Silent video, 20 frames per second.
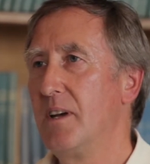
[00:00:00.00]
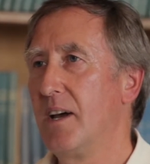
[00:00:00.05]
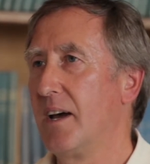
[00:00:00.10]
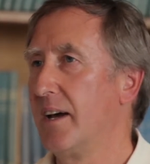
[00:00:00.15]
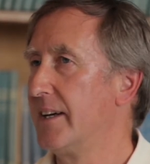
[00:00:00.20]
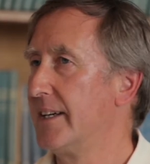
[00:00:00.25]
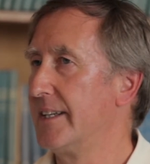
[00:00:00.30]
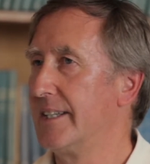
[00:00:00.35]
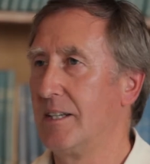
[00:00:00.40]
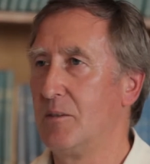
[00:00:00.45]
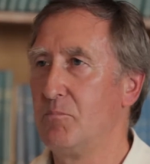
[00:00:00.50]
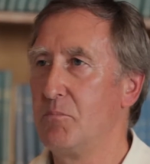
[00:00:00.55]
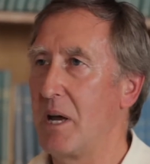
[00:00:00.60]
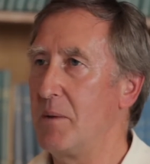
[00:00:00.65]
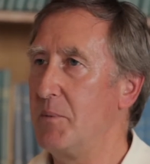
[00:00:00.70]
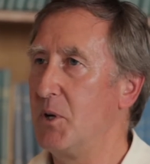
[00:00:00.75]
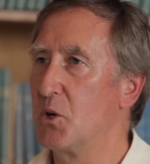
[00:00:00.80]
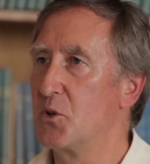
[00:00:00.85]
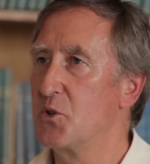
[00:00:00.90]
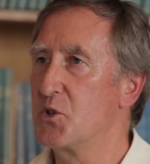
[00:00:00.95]

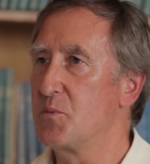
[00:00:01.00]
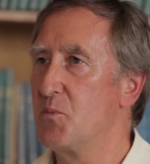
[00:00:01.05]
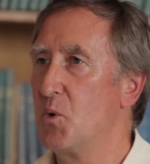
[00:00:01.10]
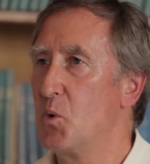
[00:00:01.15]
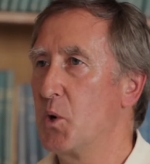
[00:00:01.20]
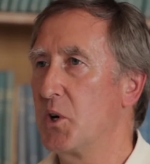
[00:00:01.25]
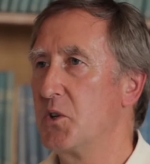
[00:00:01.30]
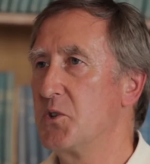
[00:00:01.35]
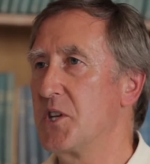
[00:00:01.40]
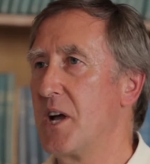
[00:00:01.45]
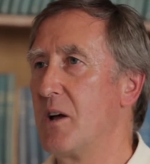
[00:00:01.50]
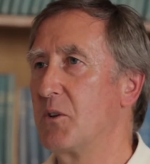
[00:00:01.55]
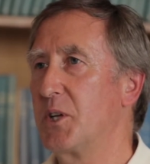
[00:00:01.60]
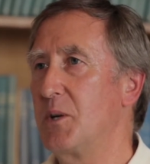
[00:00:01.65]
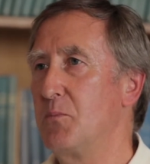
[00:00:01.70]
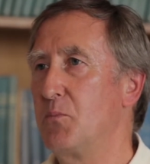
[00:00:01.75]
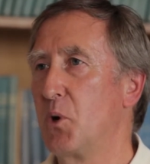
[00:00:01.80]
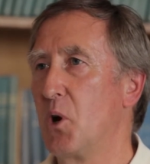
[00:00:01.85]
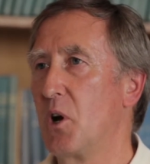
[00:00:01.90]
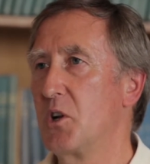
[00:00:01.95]
maybe on small
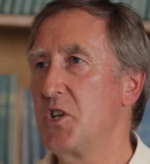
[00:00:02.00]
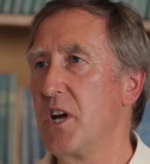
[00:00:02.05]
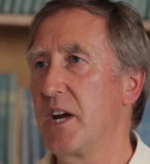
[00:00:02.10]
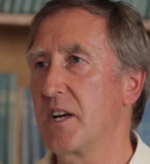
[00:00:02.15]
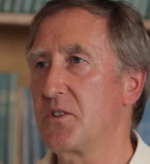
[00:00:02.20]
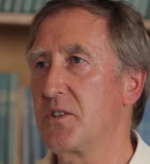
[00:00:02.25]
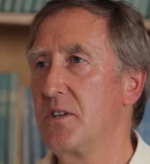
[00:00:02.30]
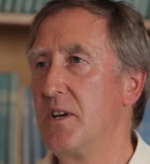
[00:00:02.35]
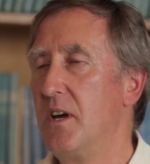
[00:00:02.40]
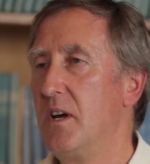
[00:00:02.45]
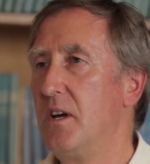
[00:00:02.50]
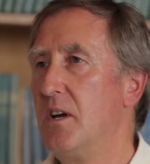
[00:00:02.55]
consulting projects,